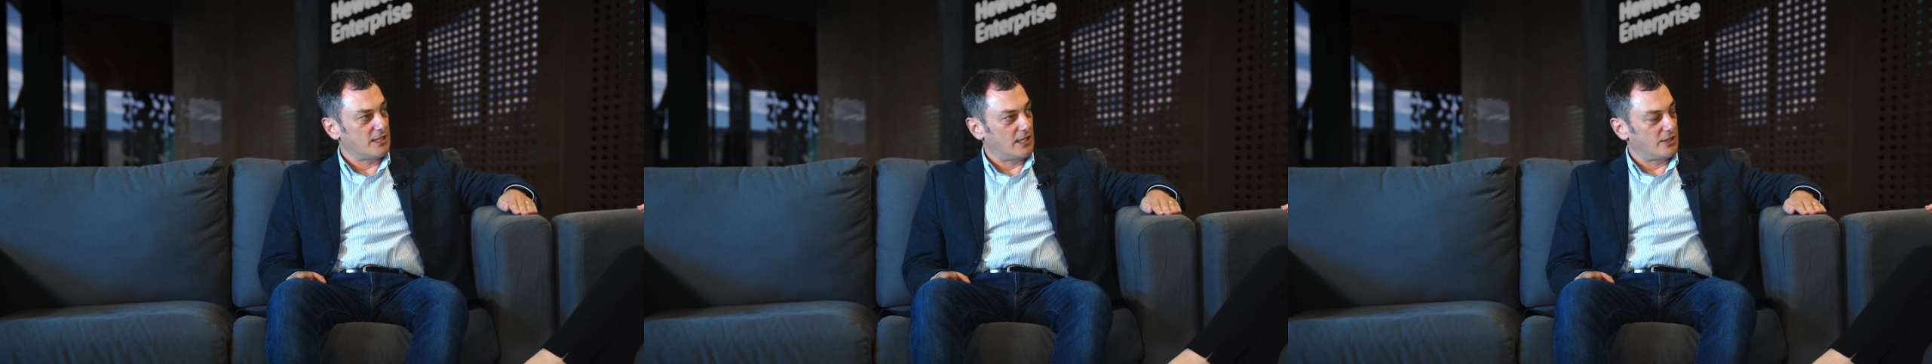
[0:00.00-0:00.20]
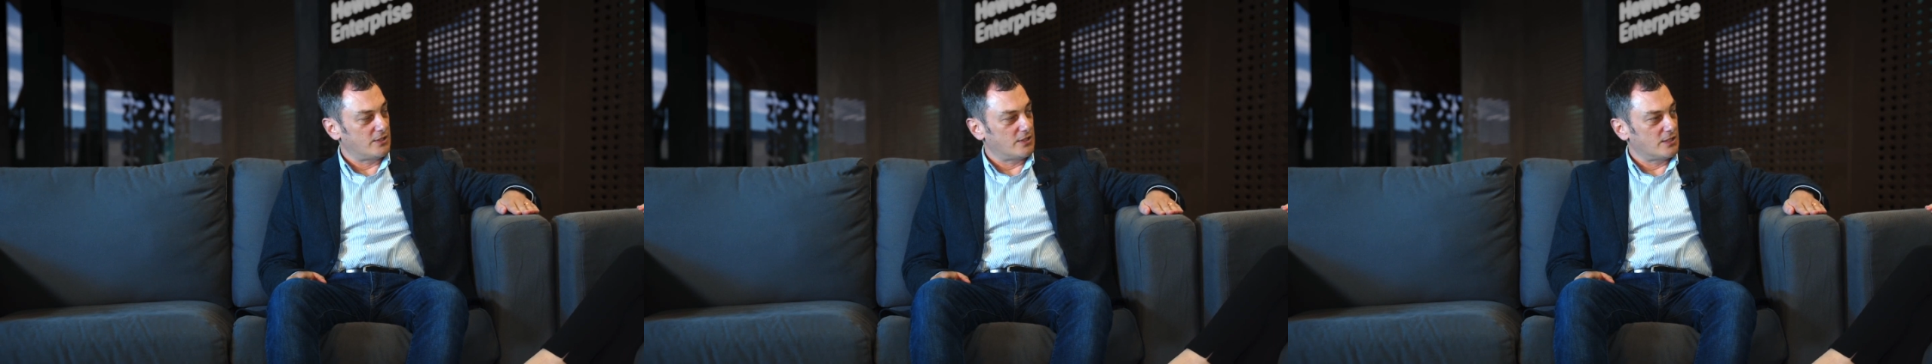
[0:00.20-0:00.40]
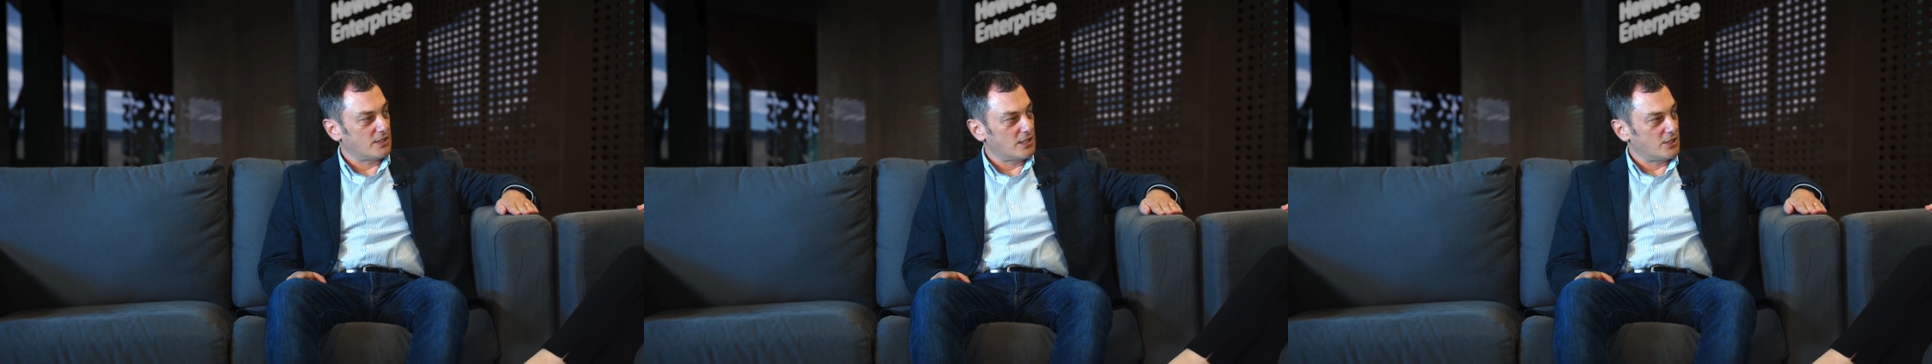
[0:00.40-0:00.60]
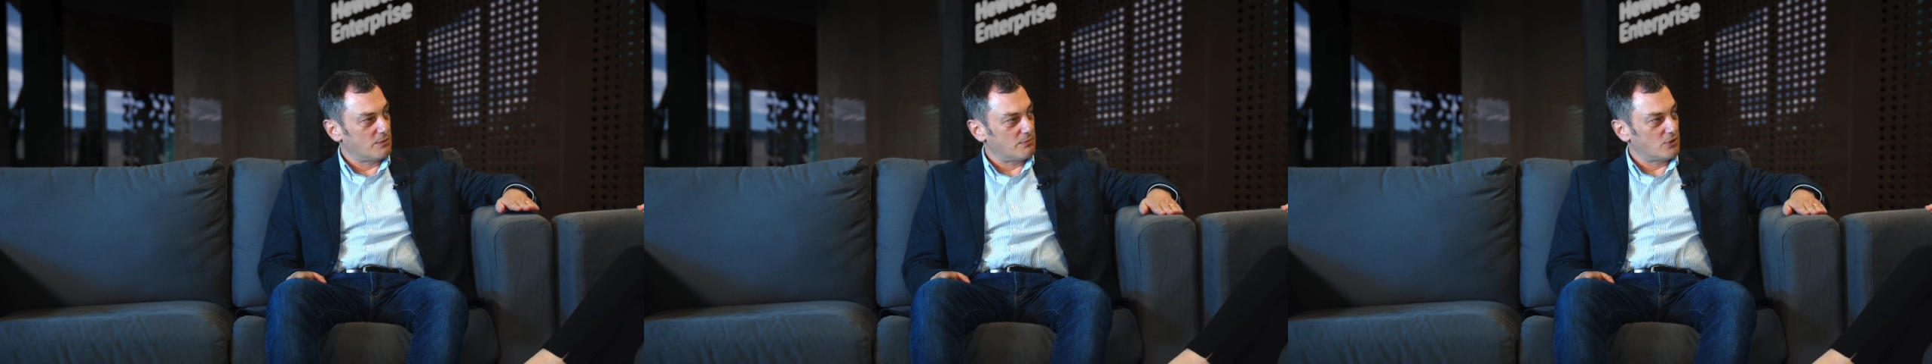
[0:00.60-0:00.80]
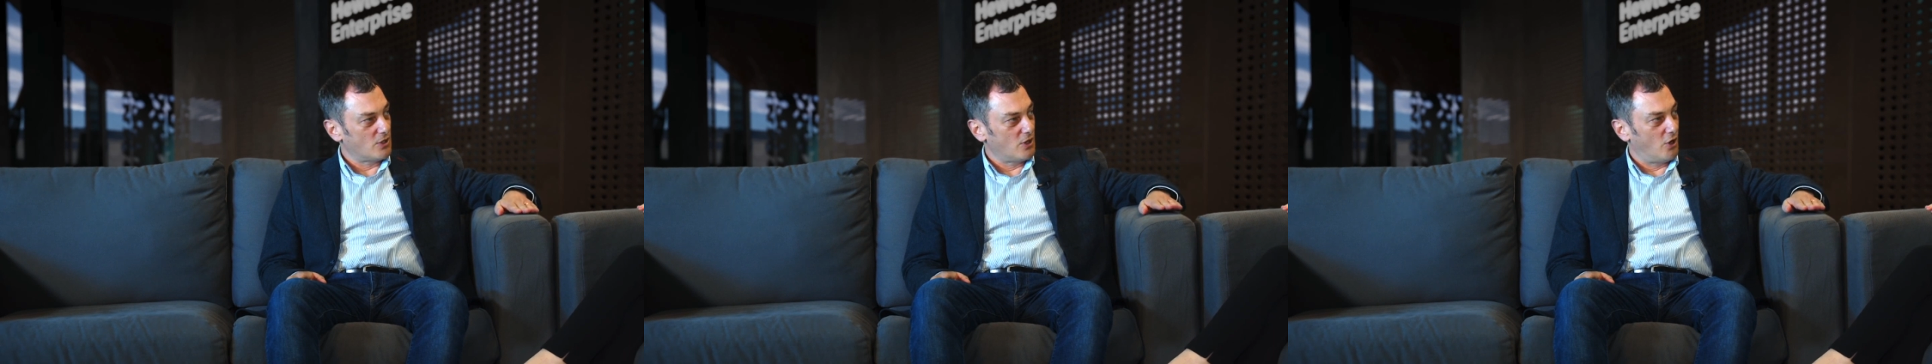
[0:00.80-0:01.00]
intelligence
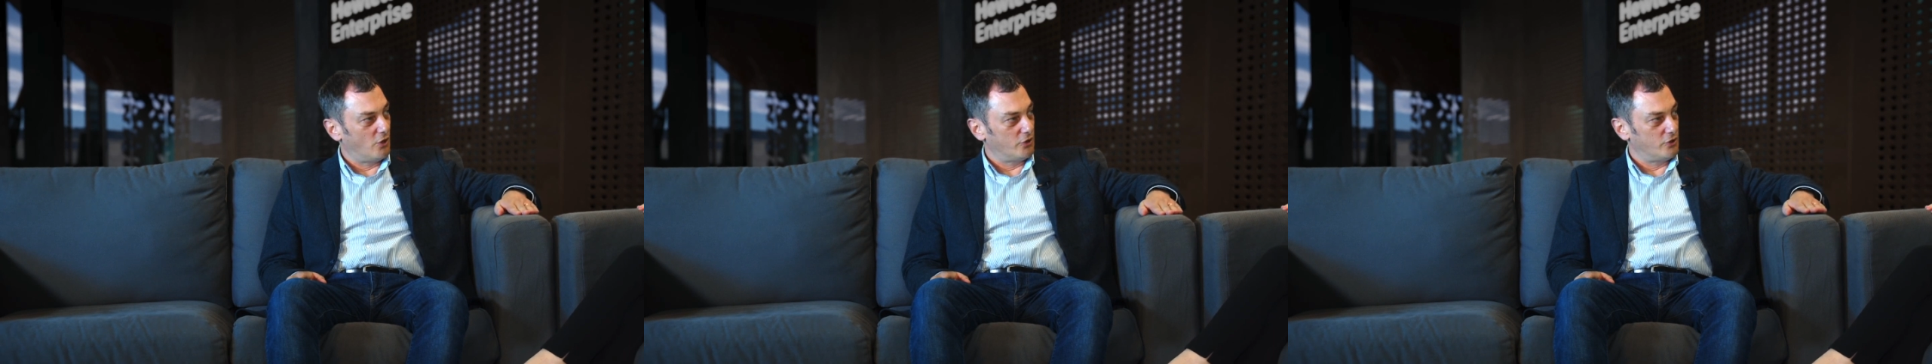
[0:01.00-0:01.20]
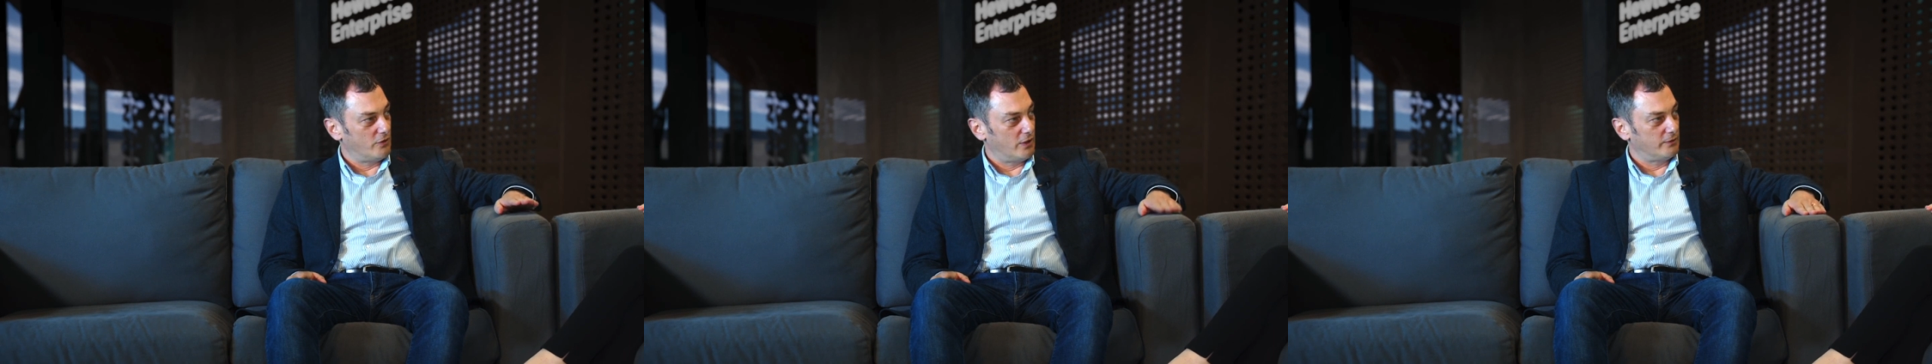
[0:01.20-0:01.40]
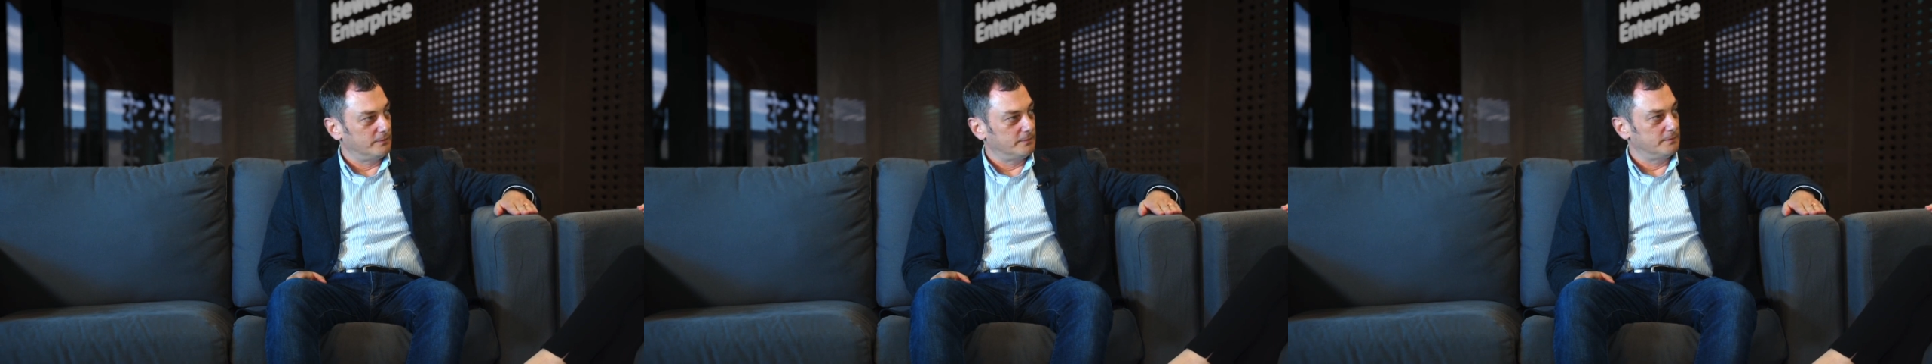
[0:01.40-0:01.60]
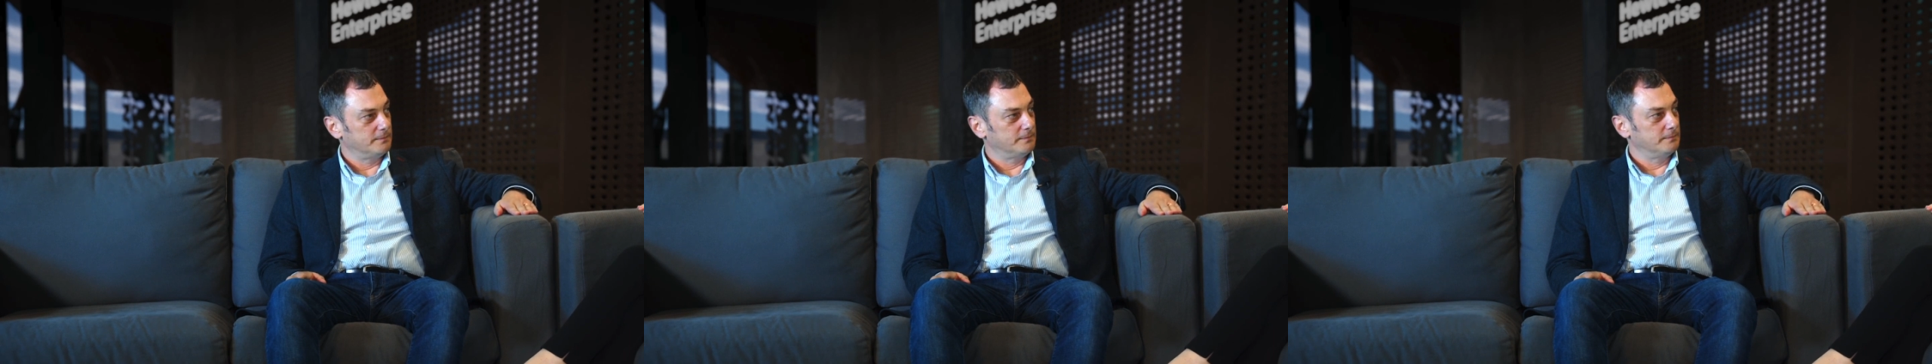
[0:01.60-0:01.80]
systems on your own.